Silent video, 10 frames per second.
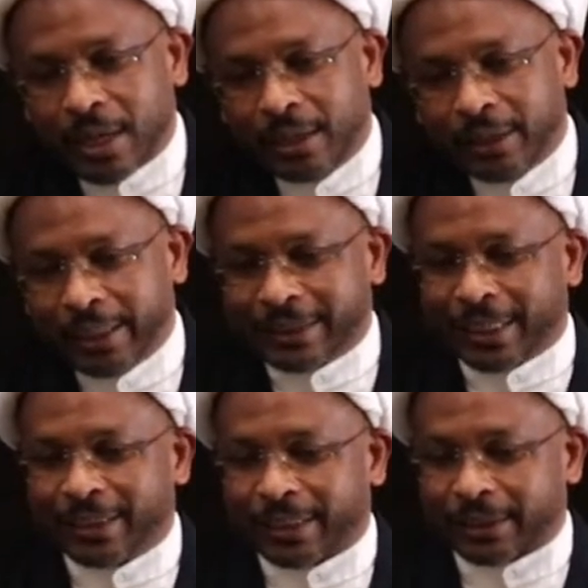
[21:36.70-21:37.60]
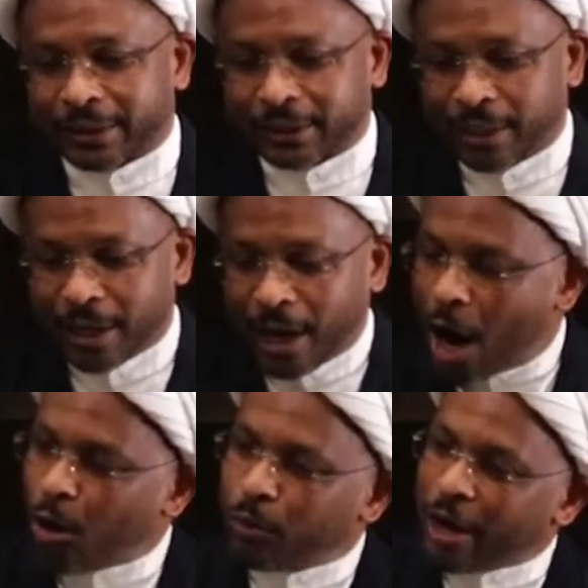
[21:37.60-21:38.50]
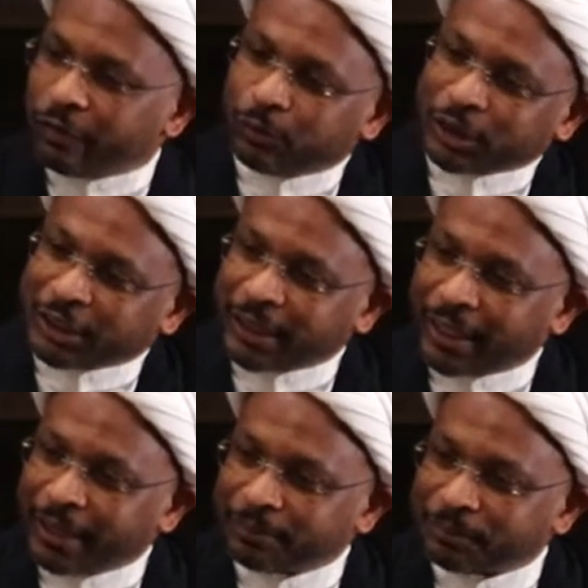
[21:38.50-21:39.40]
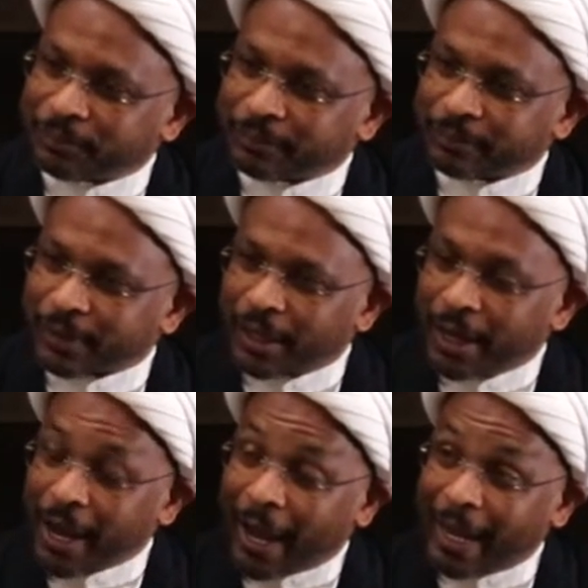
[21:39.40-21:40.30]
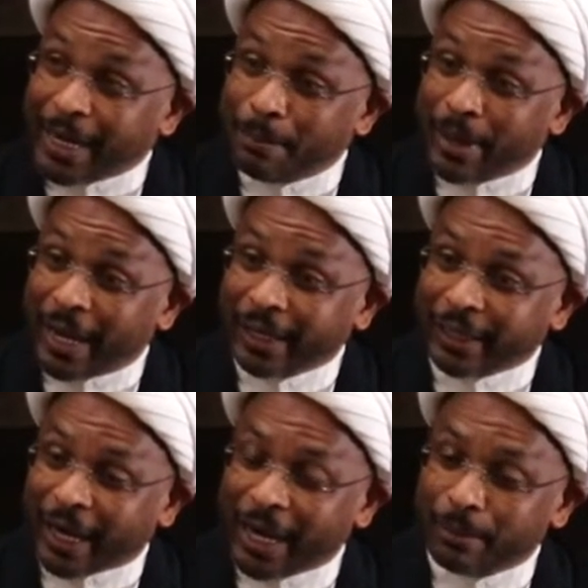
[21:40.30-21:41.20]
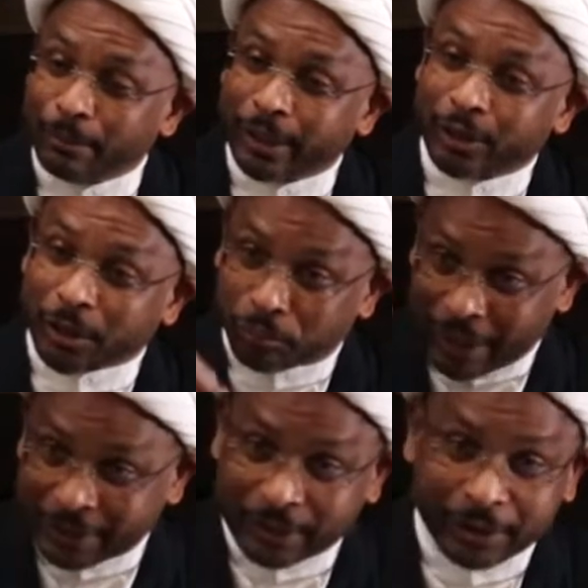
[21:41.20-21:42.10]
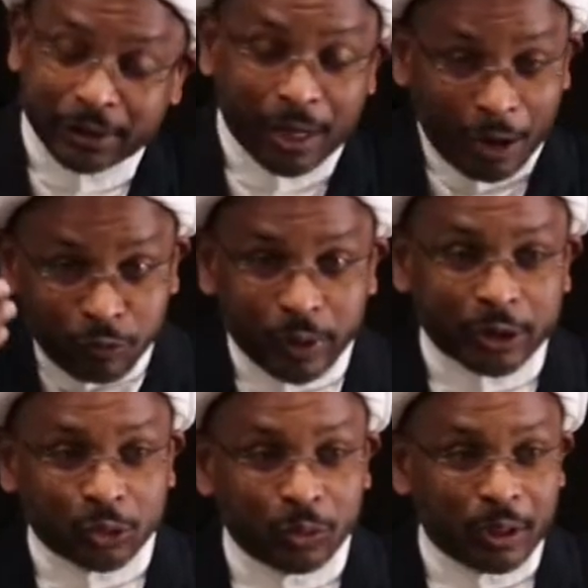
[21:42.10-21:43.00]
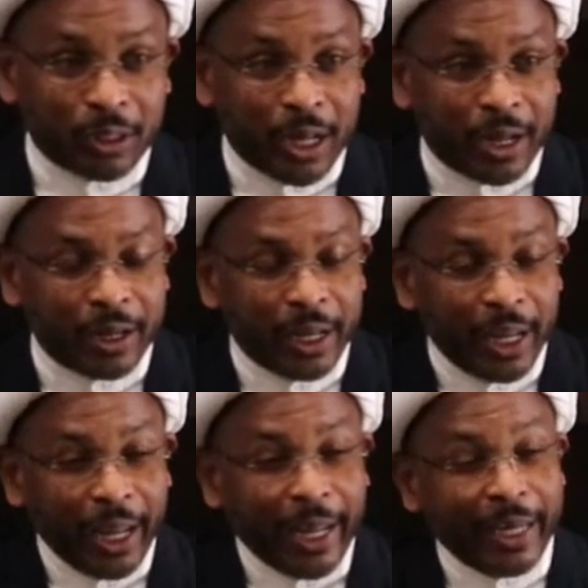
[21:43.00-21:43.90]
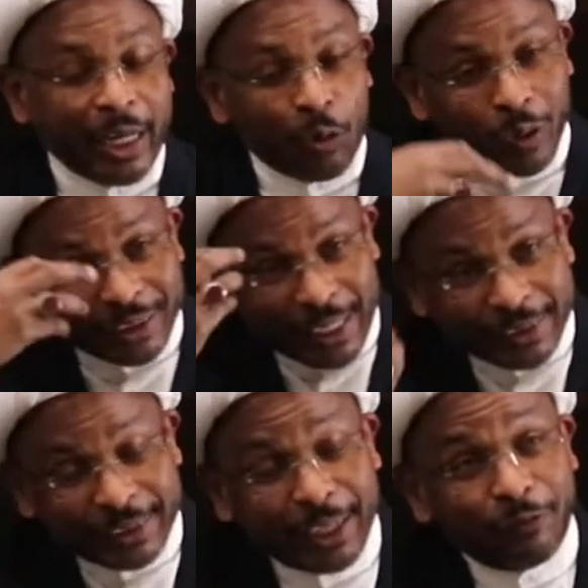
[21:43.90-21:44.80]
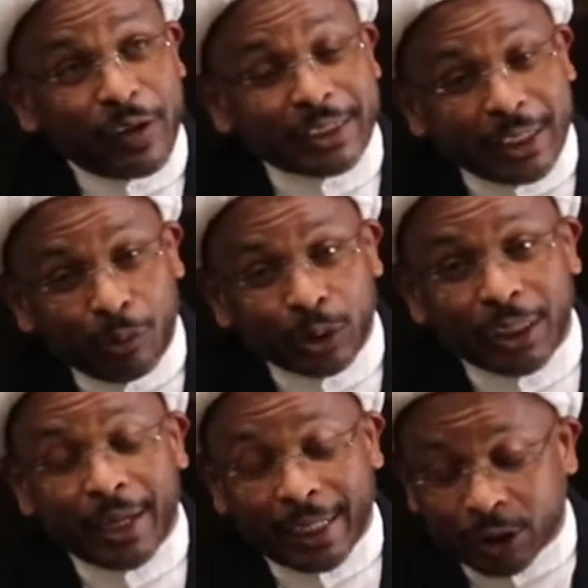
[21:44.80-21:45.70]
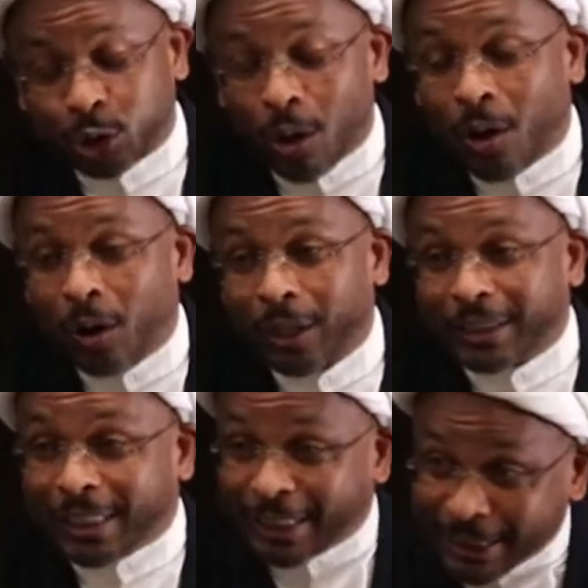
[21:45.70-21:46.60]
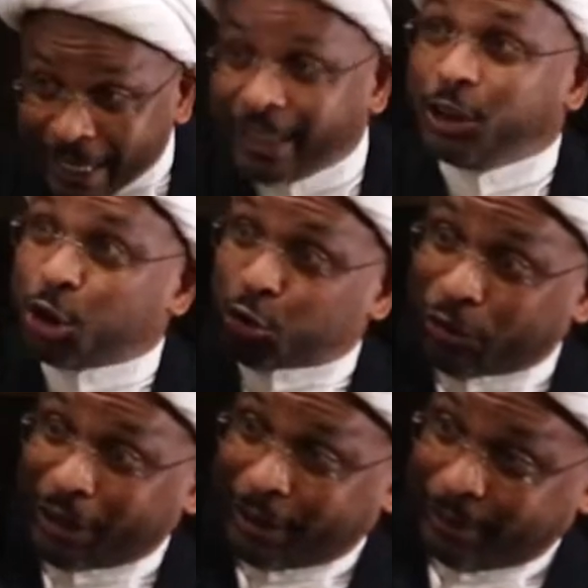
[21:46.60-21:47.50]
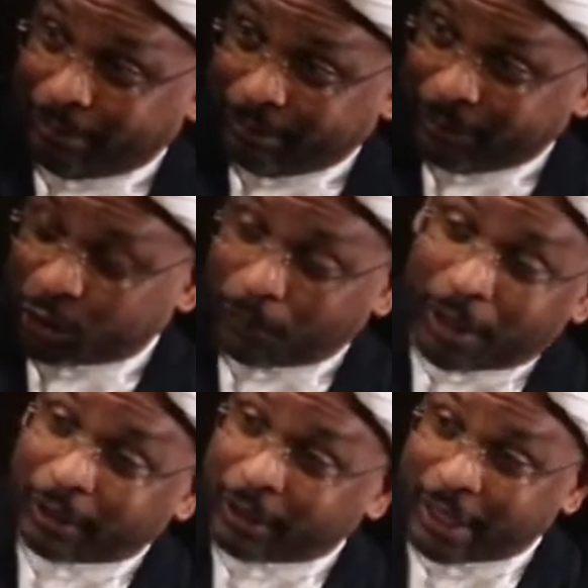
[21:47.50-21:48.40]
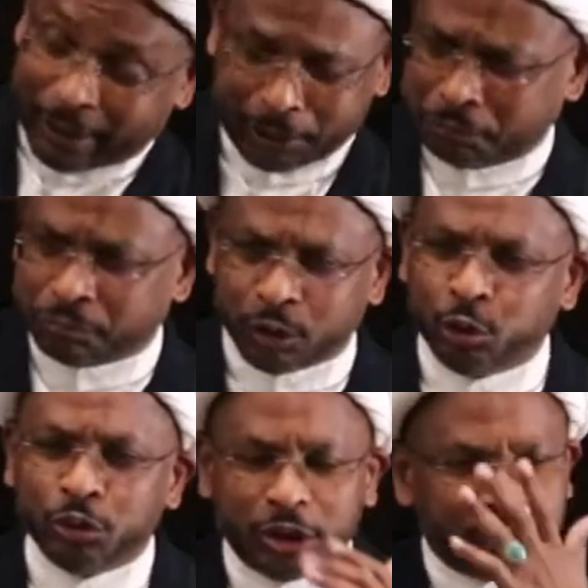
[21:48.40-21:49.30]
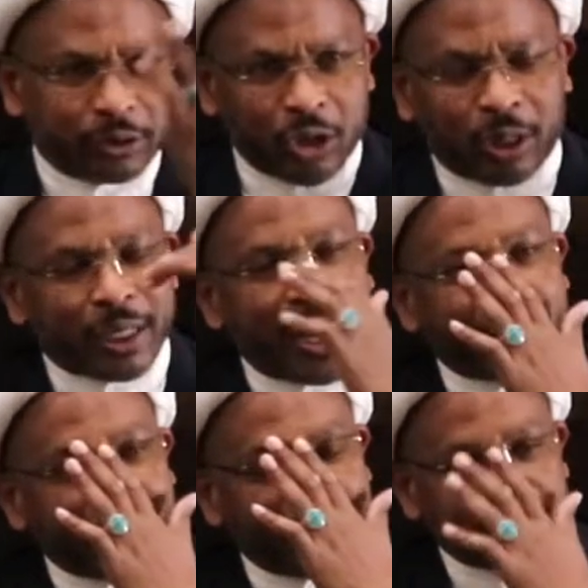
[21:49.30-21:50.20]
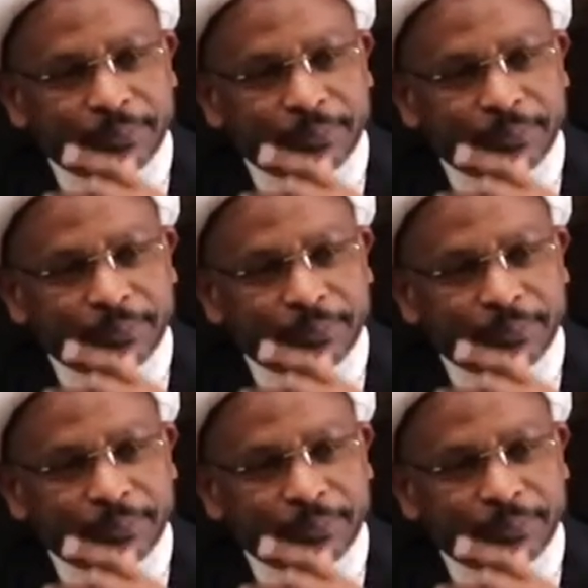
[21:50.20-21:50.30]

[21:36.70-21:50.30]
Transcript: they say this Our prophet was sitting, and a man came into the presence of Rasulullah, and it was as if as he was as tall as a date tree. SubhanAllah, this huge, tall guy came.